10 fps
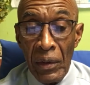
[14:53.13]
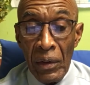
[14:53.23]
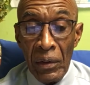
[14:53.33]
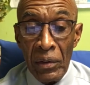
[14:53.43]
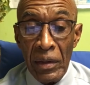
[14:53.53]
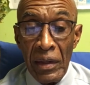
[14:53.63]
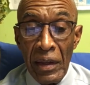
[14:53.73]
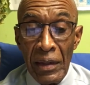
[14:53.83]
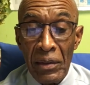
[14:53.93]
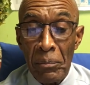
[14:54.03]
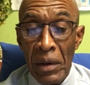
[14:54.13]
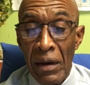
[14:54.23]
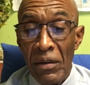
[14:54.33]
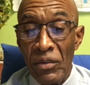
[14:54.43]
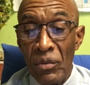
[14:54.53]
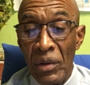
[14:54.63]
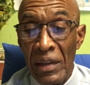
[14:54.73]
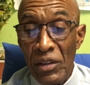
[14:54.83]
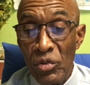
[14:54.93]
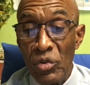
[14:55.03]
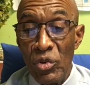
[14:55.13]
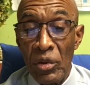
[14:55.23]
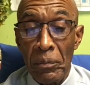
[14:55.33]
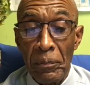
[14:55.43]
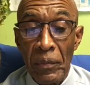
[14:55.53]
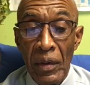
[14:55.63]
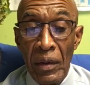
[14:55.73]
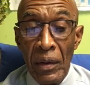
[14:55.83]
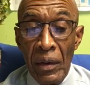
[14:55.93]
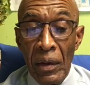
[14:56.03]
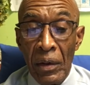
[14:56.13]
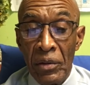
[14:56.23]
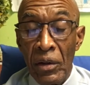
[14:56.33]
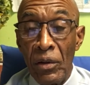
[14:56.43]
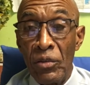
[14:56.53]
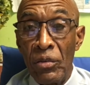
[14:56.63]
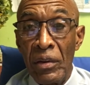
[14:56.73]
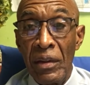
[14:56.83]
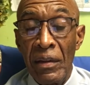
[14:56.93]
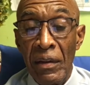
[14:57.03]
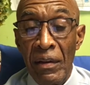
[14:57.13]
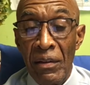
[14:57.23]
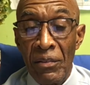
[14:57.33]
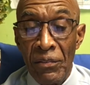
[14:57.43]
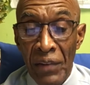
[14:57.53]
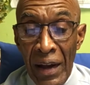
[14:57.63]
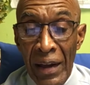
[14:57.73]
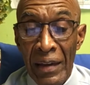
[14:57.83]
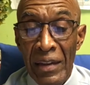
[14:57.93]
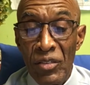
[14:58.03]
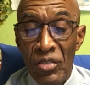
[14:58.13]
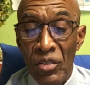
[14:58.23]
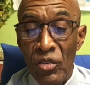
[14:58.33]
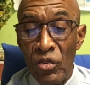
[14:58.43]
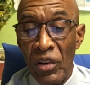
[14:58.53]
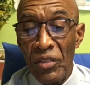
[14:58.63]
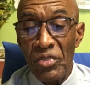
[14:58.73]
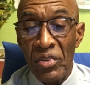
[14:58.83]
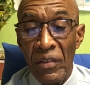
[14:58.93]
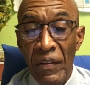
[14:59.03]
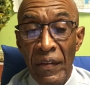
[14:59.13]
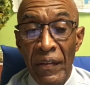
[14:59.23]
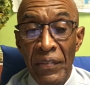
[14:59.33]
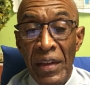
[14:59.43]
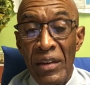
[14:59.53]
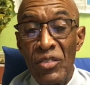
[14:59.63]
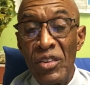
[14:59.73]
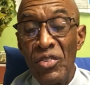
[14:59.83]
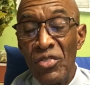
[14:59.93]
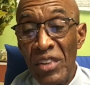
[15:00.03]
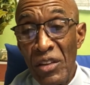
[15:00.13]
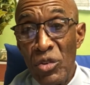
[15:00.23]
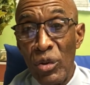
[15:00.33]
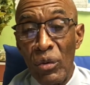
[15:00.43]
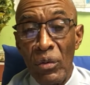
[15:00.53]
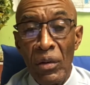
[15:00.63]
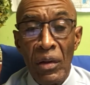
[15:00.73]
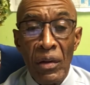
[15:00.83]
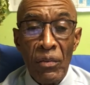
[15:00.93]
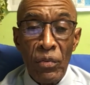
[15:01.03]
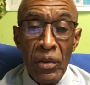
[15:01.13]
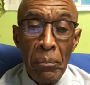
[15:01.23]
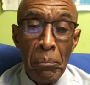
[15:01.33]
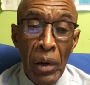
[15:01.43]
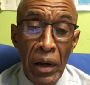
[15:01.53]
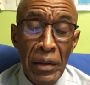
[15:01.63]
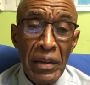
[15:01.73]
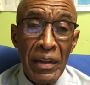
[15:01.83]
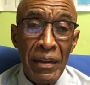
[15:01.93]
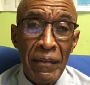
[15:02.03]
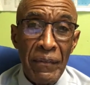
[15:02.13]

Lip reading: Looking at the marriage relationship, adultery violates the trust that is essential for the bonding,